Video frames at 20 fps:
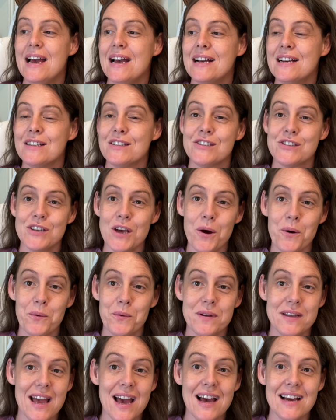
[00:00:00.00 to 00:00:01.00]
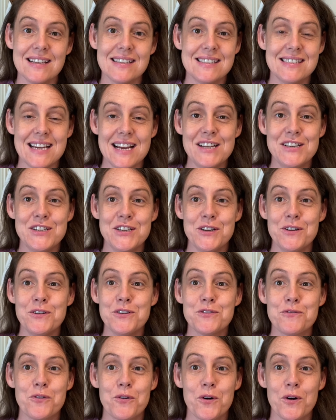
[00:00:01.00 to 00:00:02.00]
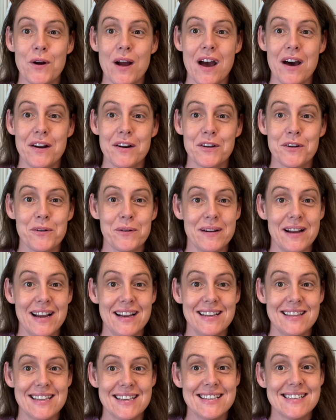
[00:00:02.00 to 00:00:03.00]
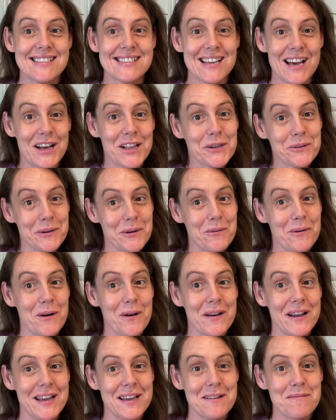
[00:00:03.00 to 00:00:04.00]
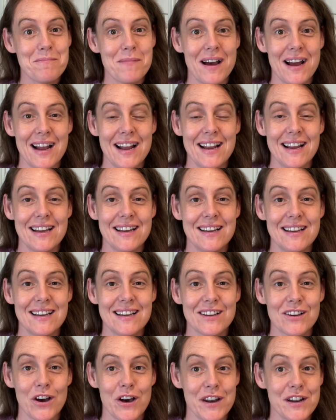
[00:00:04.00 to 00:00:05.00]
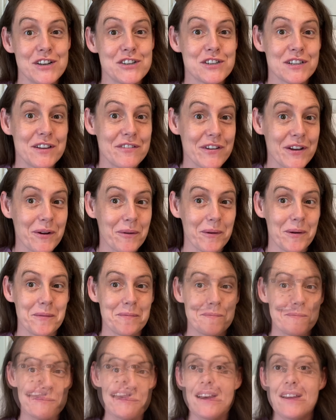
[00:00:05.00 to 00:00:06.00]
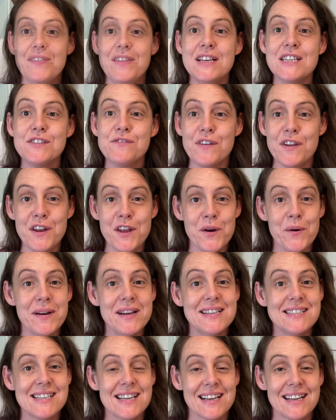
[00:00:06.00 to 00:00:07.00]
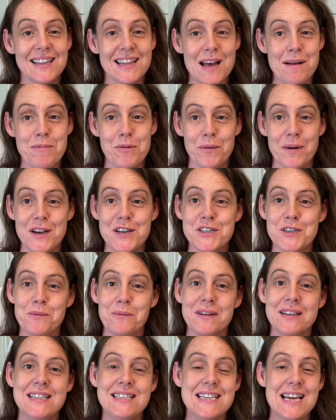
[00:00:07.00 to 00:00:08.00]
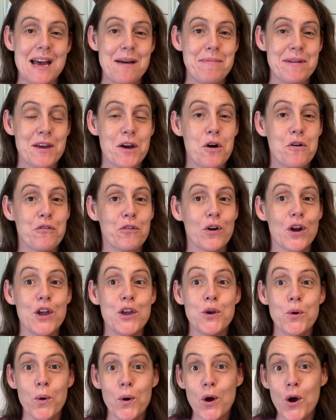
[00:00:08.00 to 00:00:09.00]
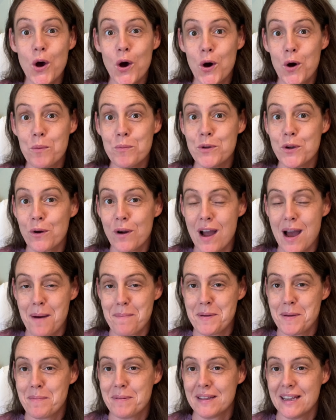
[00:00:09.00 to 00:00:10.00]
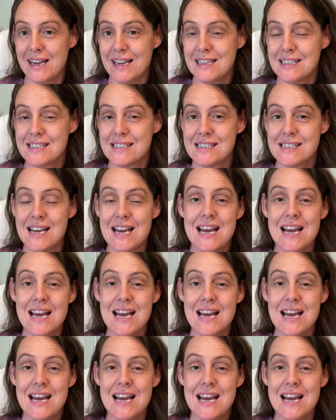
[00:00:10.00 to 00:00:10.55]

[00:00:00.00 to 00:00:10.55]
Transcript: So yeah, stay tuned for how to create this gallery wall in my cottage living room. This video is in collaboration with Debbie over at Your Home, Your Happy Place.